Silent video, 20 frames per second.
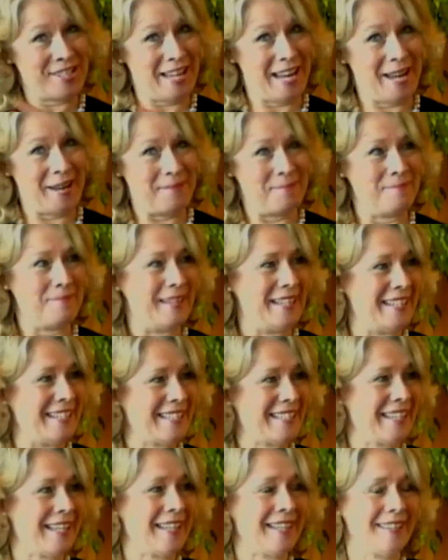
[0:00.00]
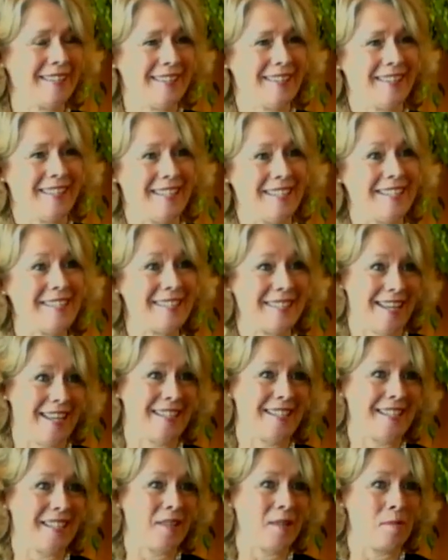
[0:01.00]
jam is at yeah. is,
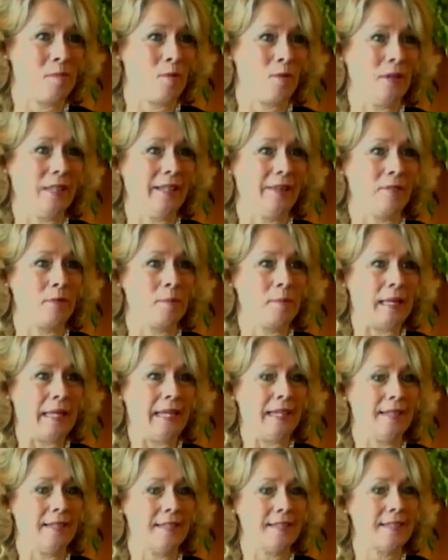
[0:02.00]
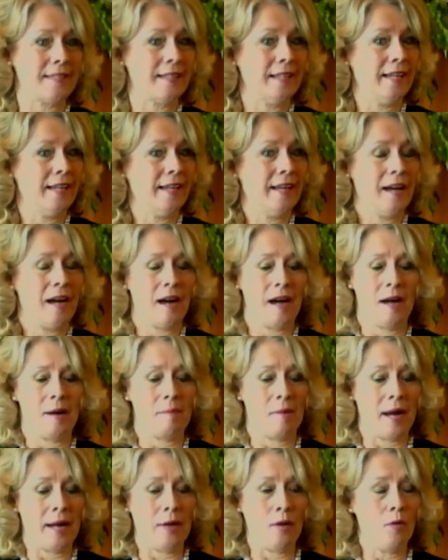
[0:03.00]
is at the board level because.
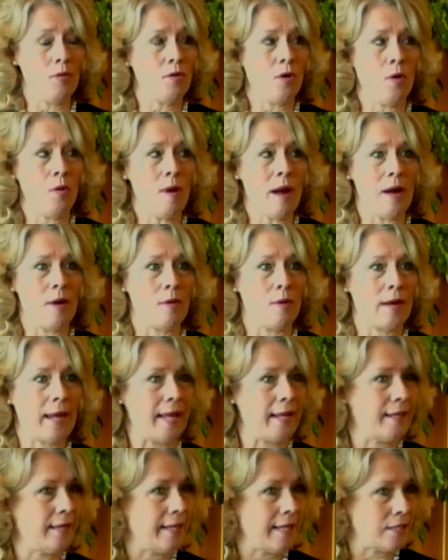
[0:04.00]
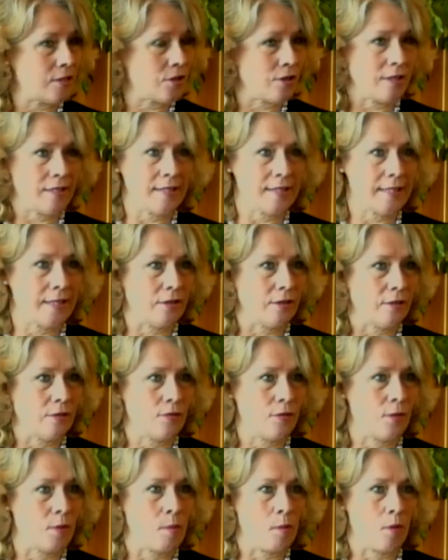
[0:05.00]
Um, I don't know how candidates are considered
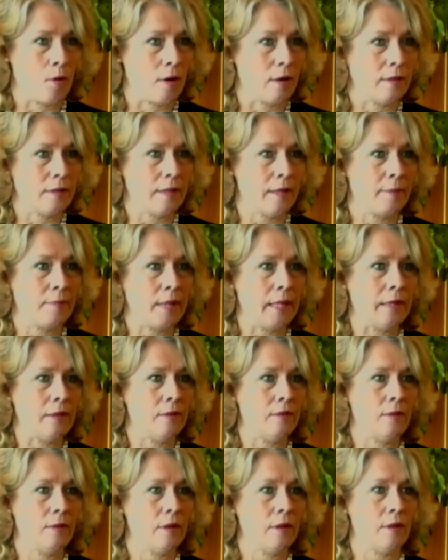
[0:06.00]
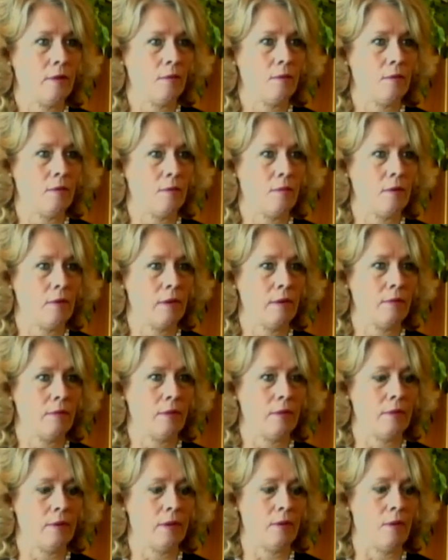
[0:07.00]
for board. I mean, eh,
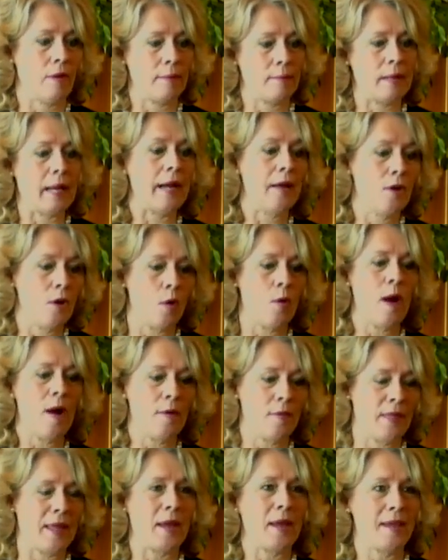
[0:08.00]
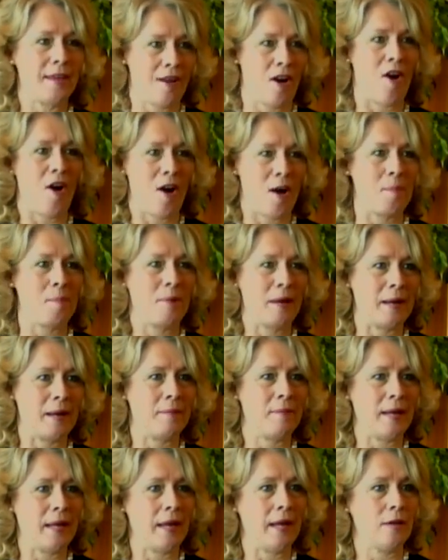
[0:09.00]
you know, I mean, I know how they are, but I
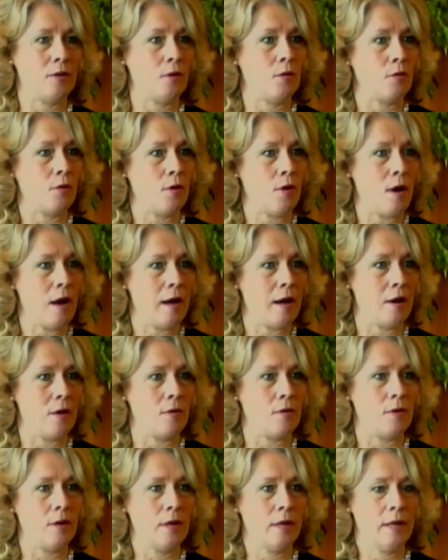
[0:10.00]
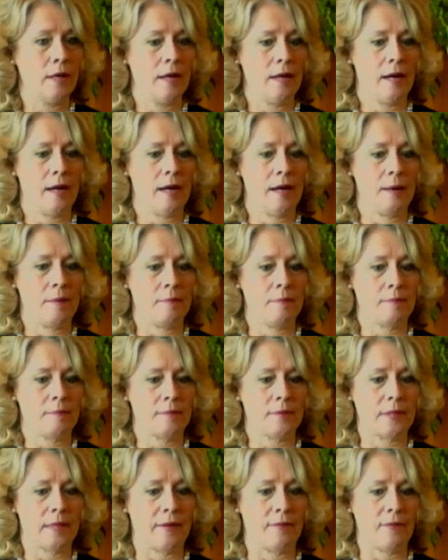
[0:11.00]
mean, I don't know how um,
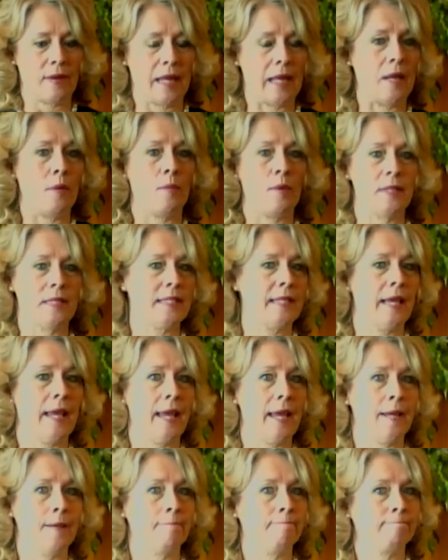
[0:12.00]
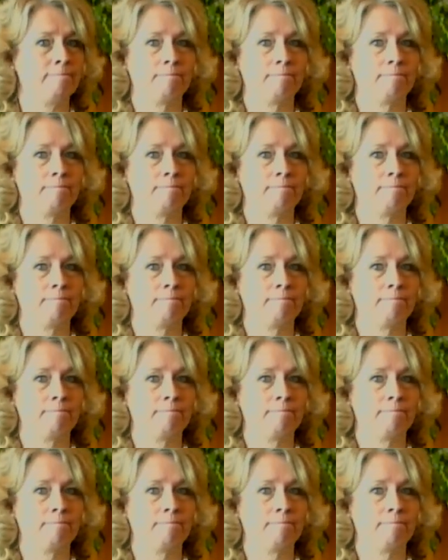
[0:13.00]
if anyone's saying